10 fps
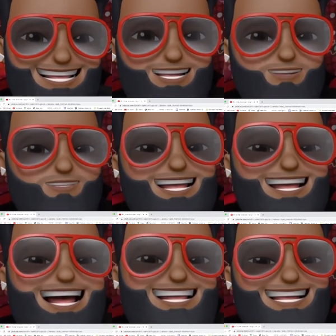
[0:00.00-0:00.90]
Tariq
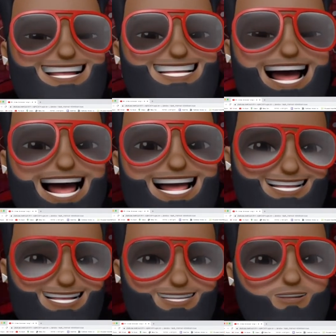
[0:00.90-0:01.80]
Nasheed
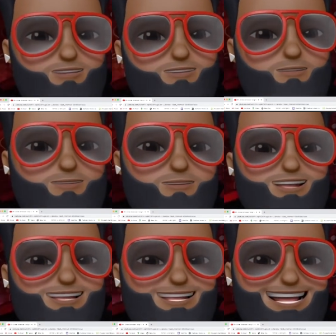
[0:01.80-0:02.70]
asking him, What
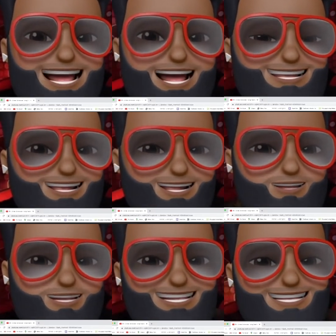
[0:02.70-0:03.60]
part of the
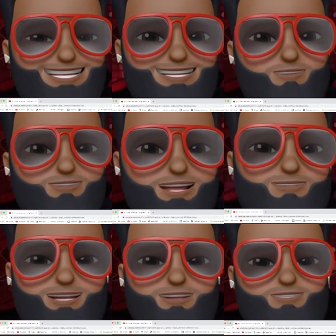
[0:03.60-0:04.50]
Congo did your
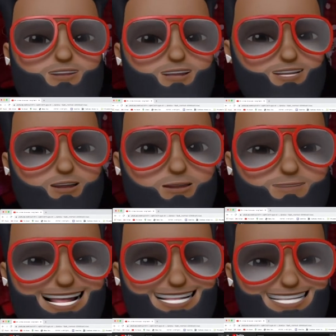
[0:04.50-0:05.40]
family come from? So
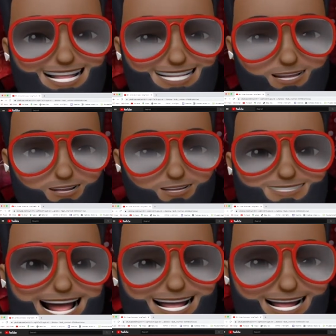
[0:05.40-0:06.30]
basically, this dude
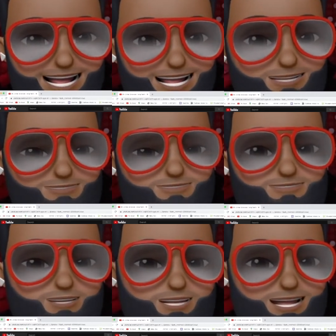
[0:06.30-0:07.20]
right here
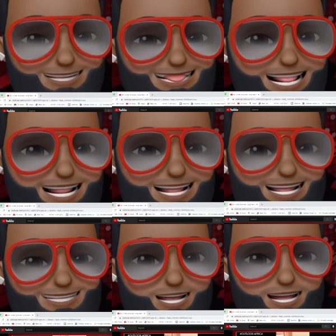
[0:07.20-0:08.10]
is saying
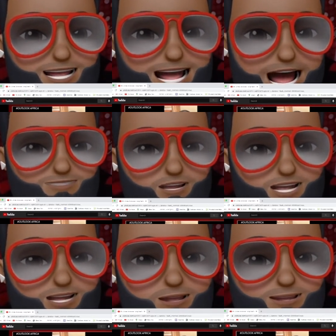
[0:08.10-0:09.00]
he's a
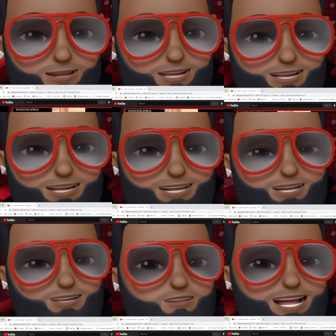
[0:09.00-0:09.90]
African American.
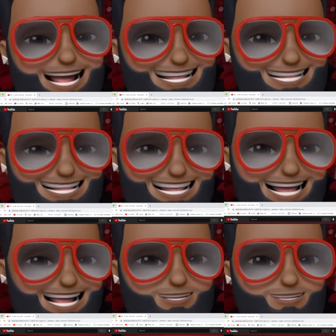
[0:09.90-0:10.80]
Tariq Nasheed
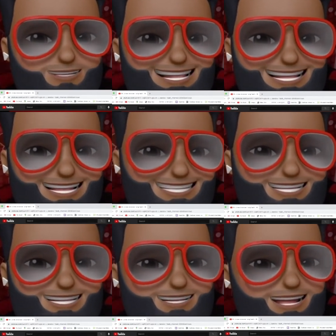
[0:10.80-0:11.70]
like, no nigga,
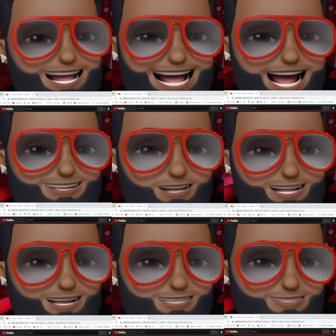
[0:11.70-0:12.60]
you ain't
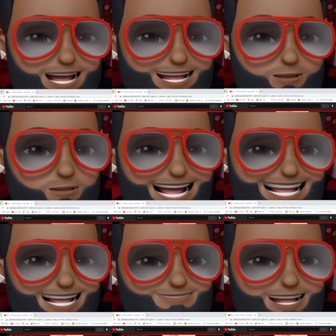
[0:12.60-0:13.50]
African, or you ain't no
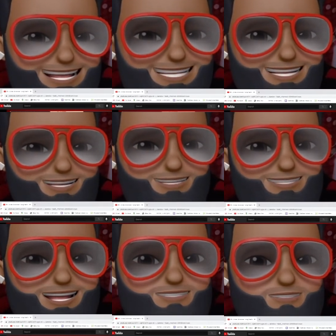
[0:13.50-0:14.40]
black American nigga. You
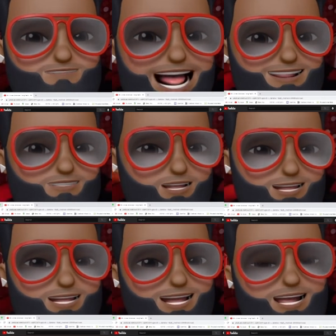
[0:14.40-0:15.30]
straight from
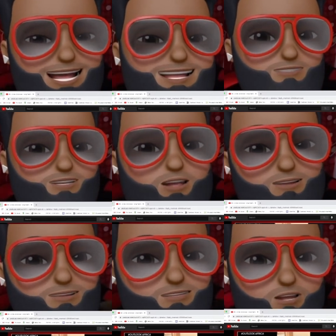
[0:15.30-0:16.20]
Africa. Now, for
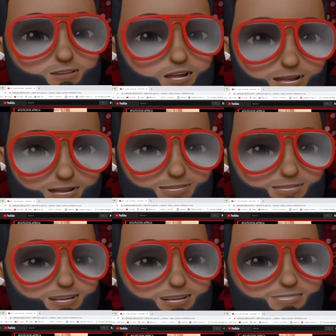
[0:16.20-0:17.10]
those who don't know,
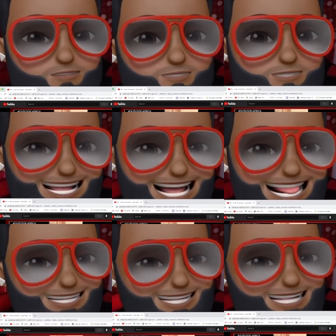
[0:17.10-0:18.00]
Tariq
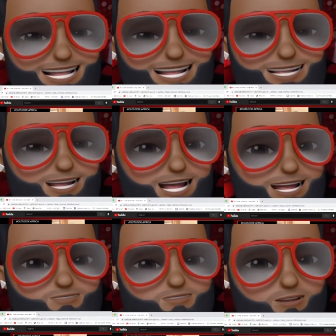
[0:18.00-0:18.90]
Nasheed, he
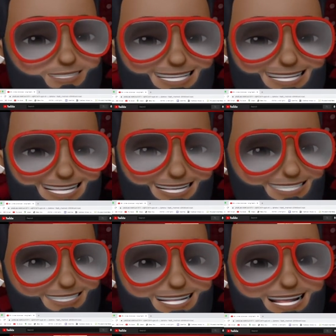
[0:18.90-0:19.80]
love roasting
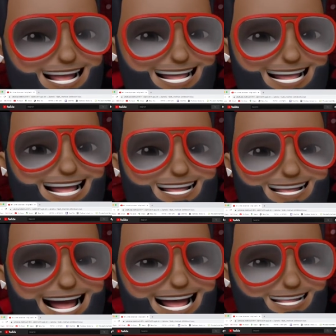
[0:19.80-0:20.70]
niggas. Like, like
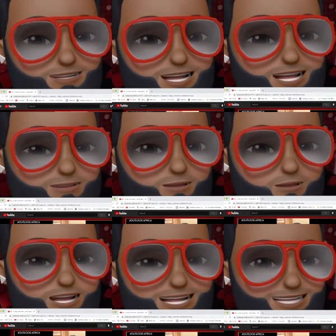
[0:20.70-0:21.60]
cats be coming on
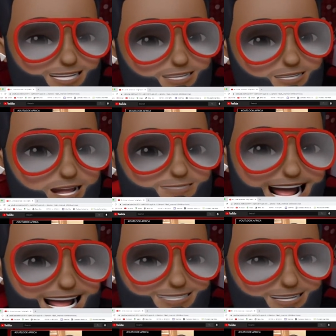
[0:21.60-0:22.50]
his Instagram
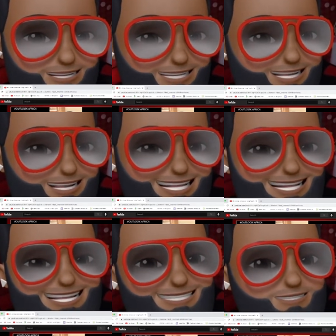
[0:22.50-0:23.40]
live talking shit.
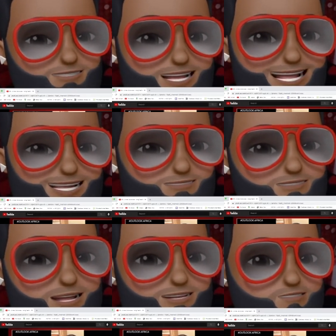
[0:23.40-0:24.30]
Tariq
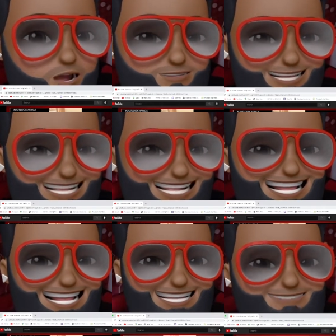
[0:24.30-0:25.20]
be roasting
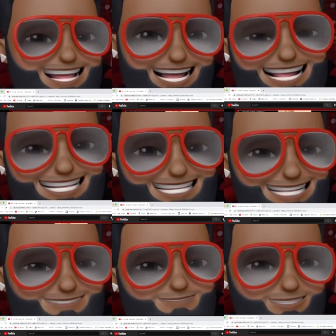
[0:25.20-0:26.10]
niggas, man. This
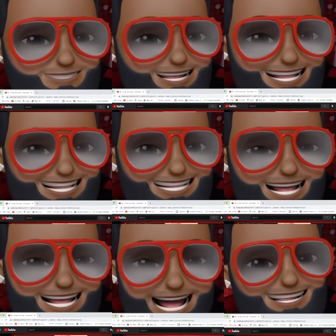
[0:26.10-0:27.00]
shit be funny as
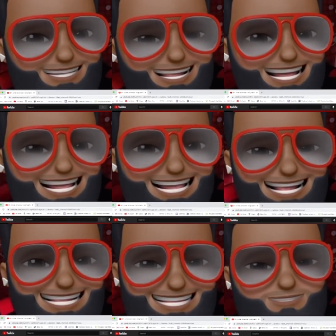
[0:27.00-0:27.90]
hell. I don't care.
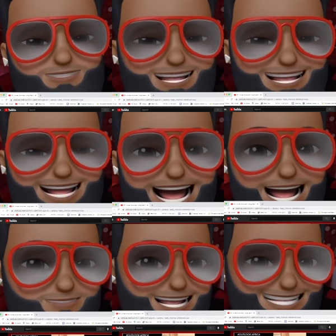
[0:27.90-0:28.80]
This shit funny.
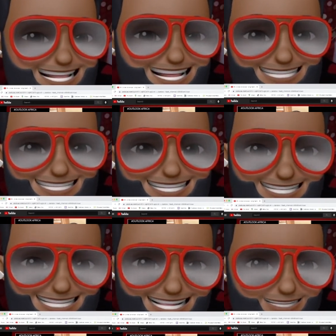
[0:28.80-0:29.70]
I'm gonna let y'all see this
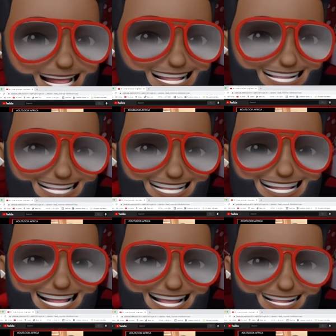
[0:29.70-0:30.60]
shit. Watch this
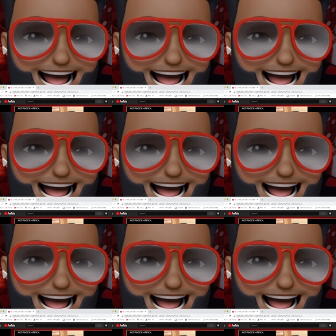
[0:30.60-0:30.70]
shit, y'all.